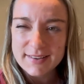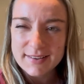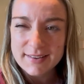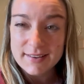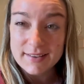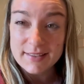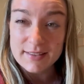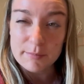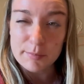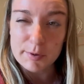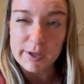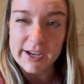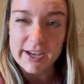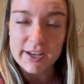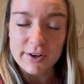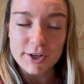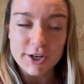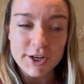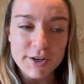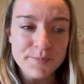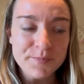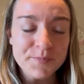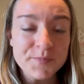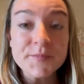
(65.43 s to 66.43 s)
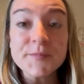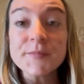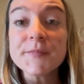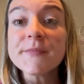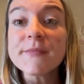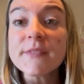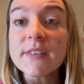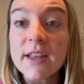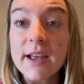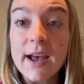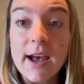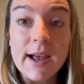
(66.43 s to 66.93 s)
the planner.
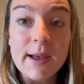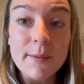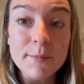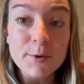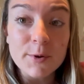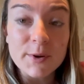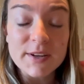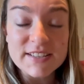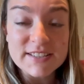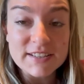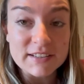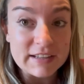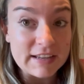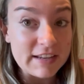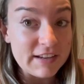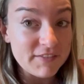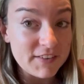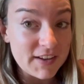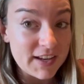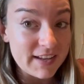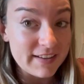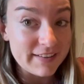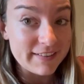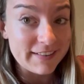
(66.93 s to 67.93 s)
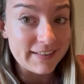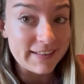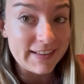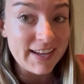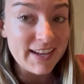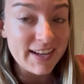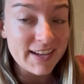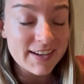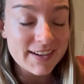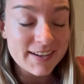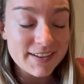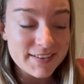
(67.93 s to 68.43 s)
I am going to leave a
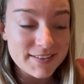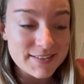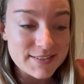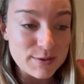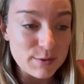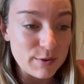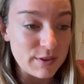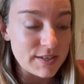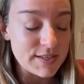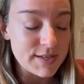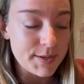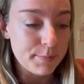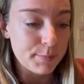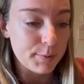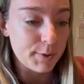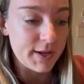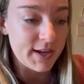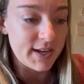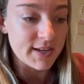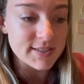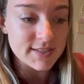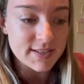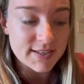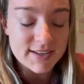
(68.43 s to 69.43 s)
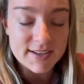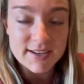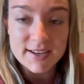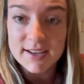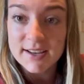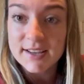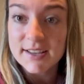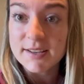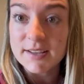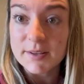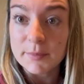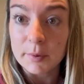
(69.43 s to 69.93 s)
link to the template
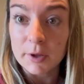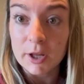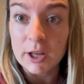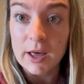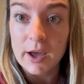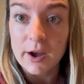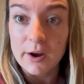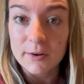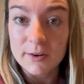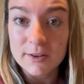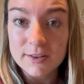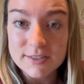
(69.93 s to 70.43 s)
below.